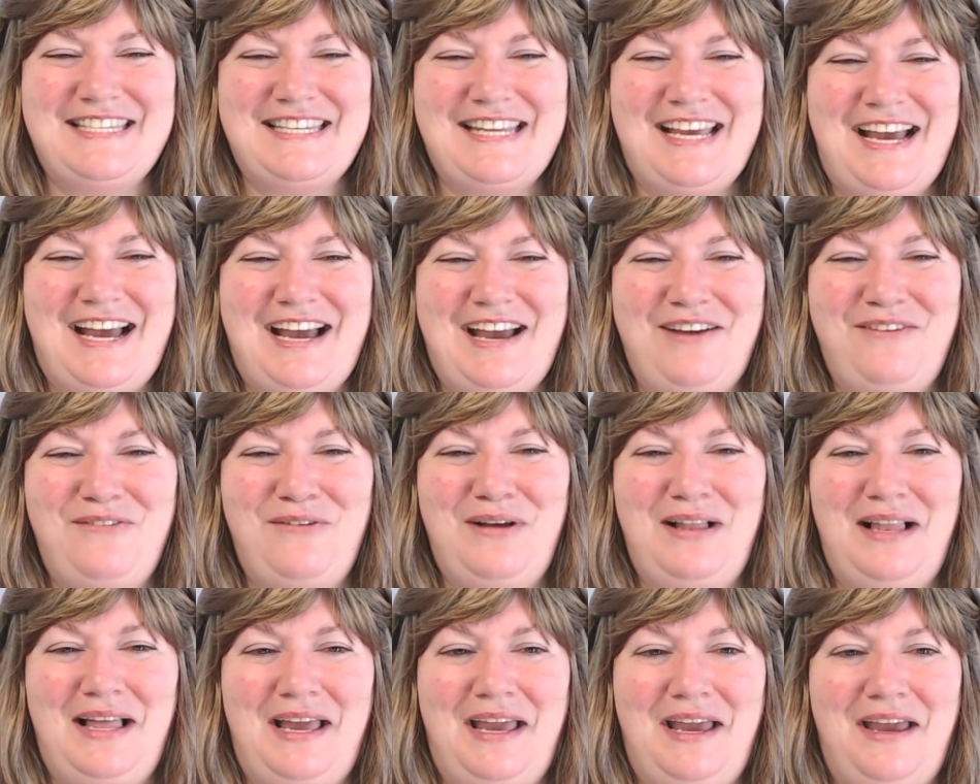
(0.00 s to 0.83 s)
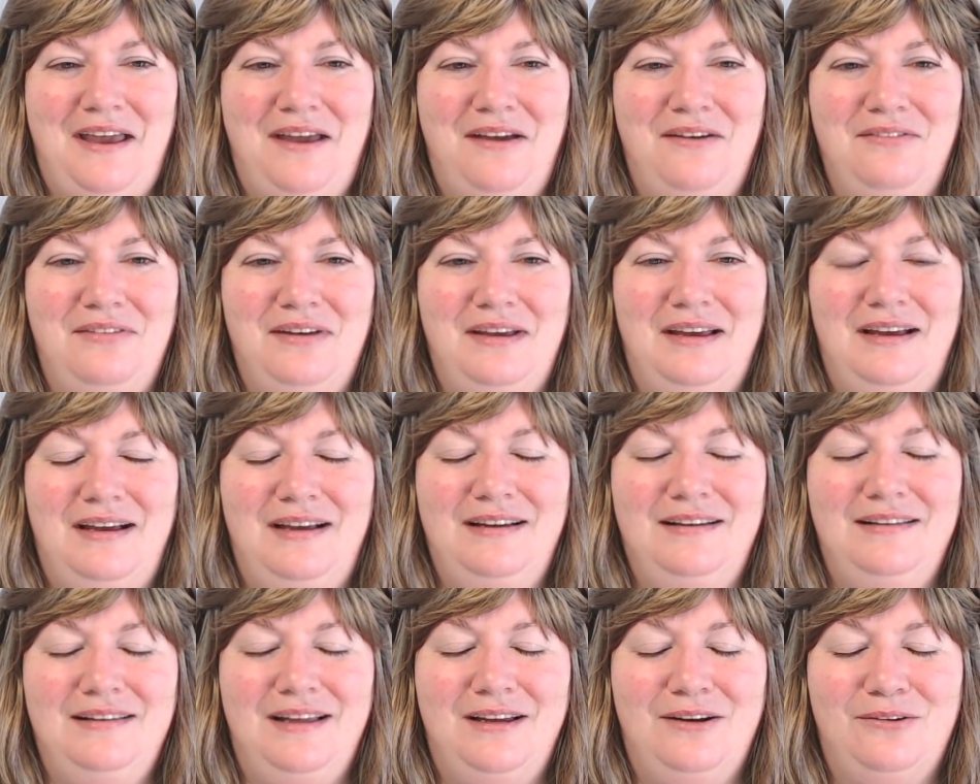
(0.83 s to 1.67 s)
I will have a
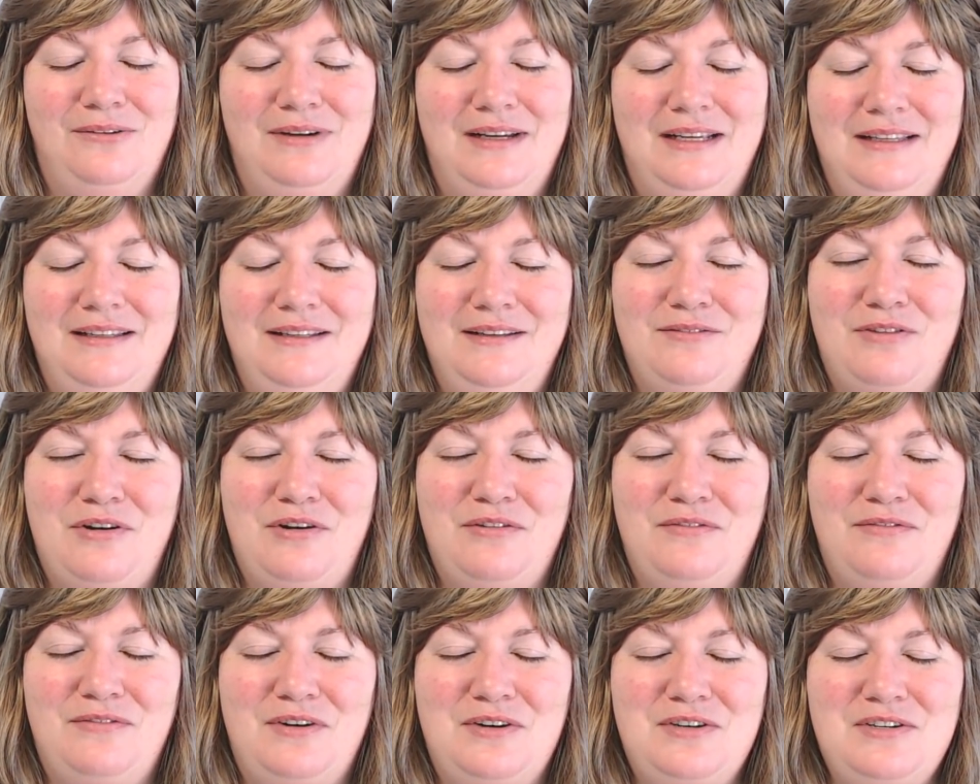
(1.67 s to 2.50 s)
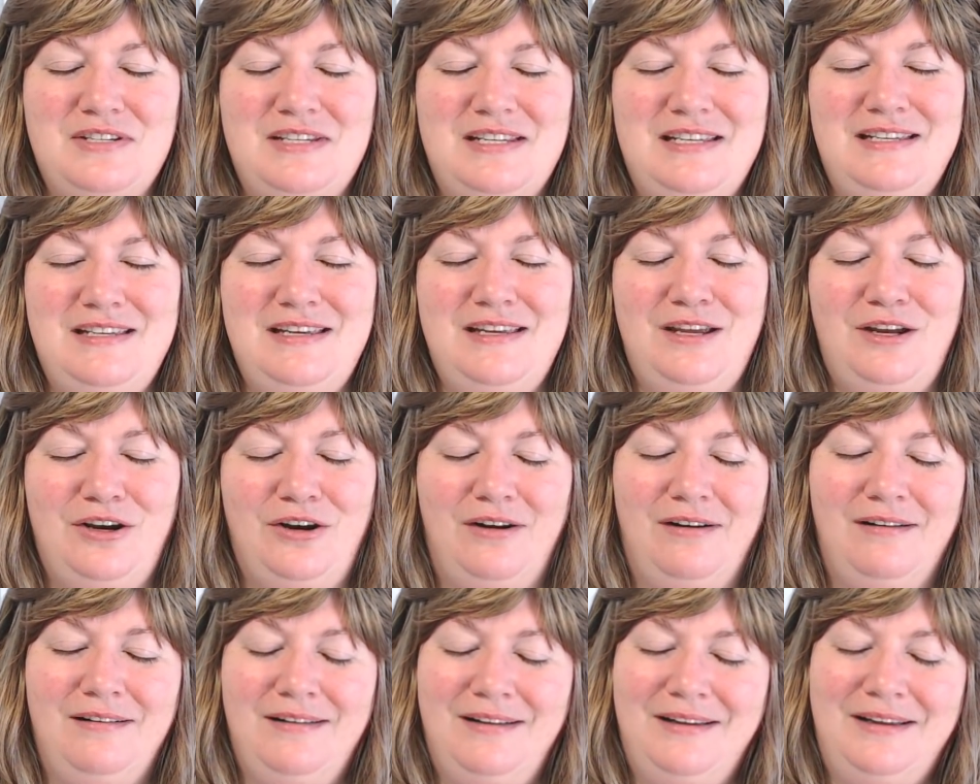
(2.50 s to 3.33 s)
highlight reel of her first
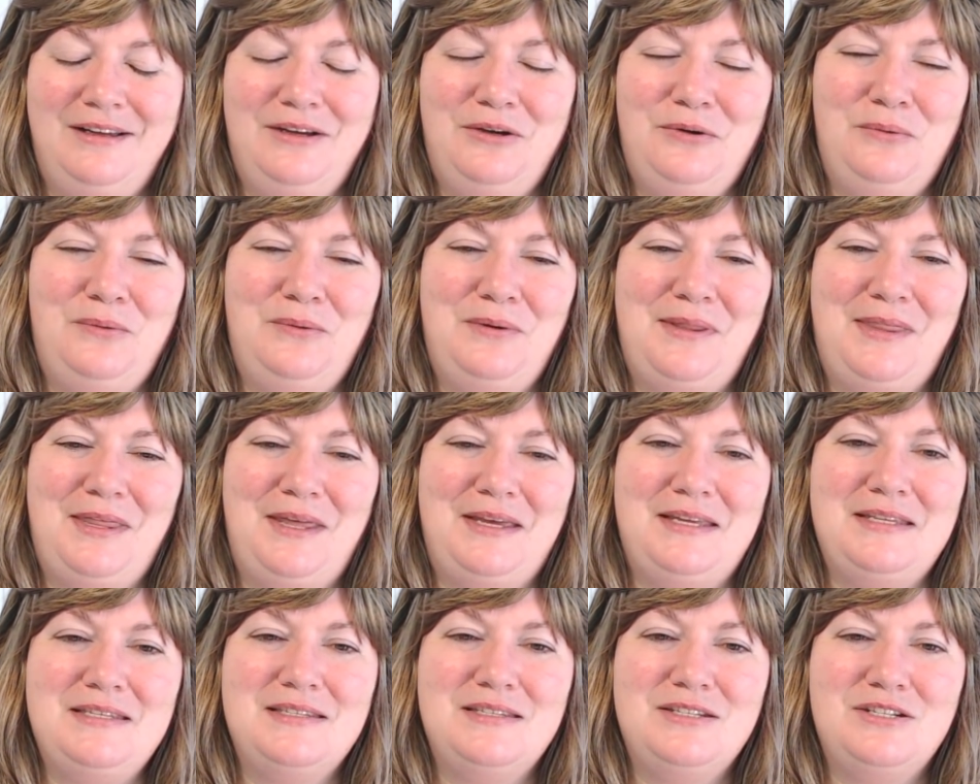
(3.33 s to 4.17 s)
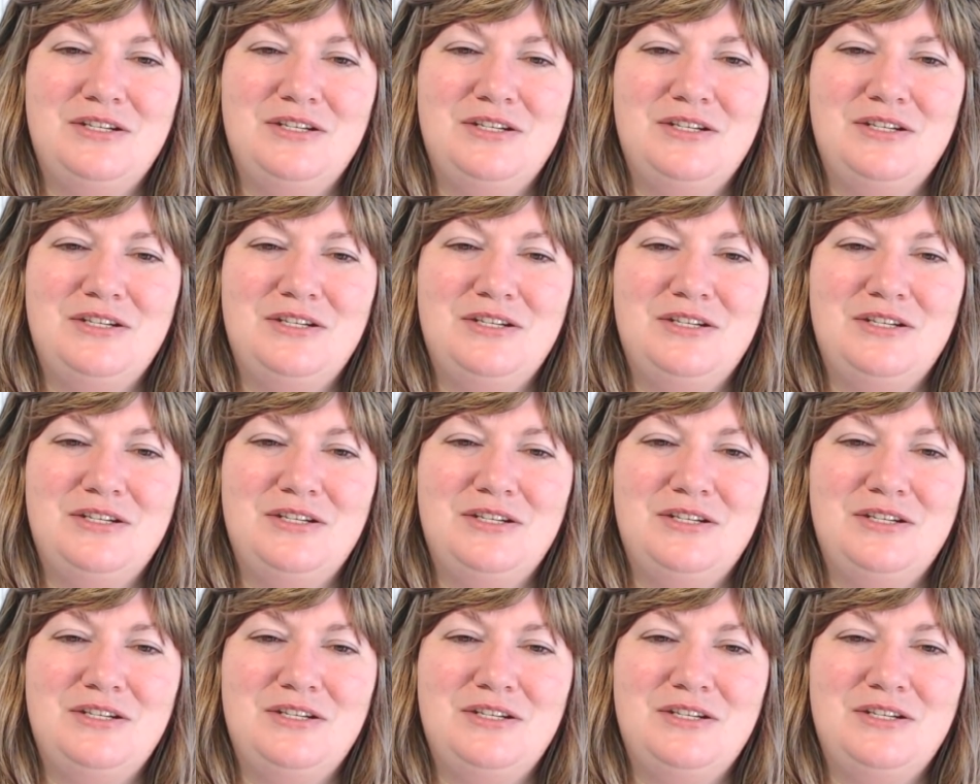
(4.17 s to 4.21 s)
year with us.